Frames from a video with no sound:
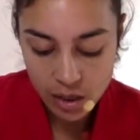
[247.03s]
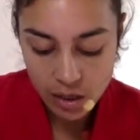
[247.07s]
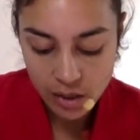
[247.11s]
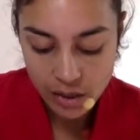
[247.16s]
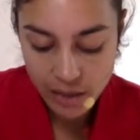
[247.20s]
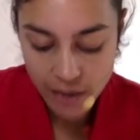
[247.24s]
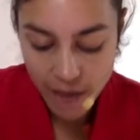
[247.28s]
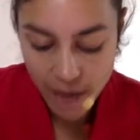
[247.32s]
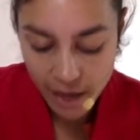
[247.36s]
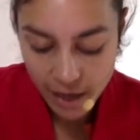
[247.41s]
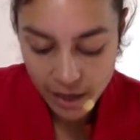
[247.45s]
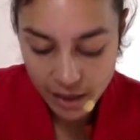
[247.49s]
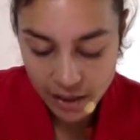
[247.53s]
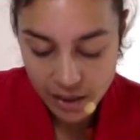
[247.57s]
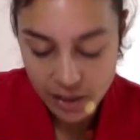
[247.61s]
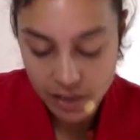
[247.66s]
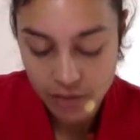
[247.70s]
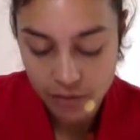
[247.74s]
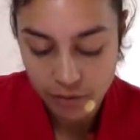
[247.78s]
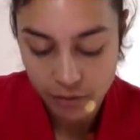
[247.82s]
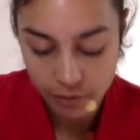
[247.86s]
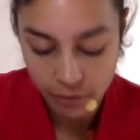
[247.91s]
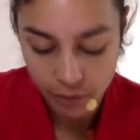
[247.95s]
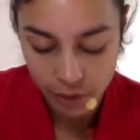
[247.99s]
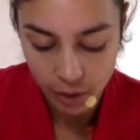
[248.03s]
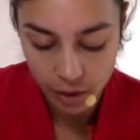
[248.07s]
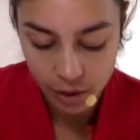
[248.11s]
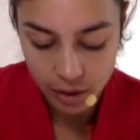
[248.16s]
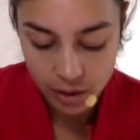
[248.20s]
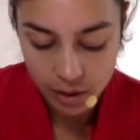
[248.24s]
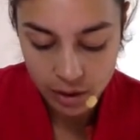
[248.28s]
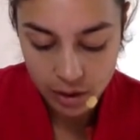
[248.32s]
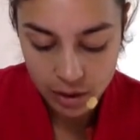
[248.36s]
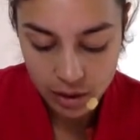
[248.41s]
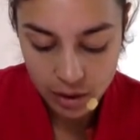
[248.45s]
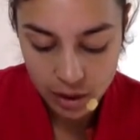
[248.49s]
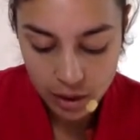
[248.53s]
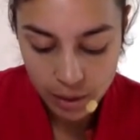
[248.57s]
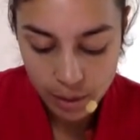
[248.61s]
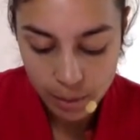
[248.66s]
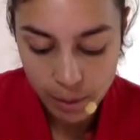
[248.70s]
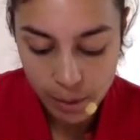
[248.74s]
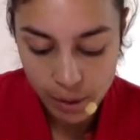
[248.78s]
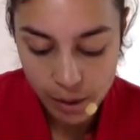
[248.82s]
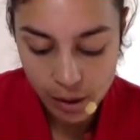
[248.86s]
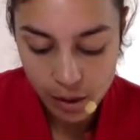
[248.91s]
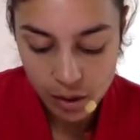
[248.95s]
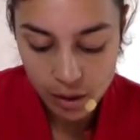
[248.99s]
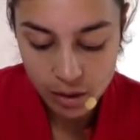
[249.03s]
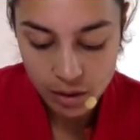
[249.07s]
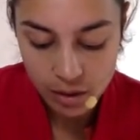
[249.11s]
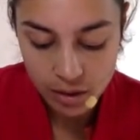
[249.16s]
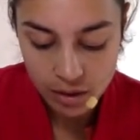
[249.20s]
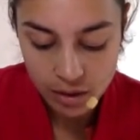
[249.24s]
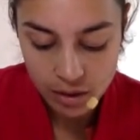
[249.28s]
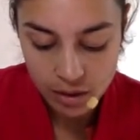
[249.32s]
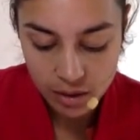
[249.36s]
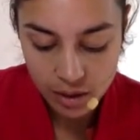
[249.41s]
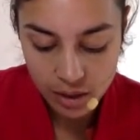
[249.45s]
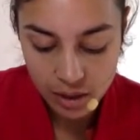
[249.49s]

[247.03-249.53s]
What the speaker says: text first because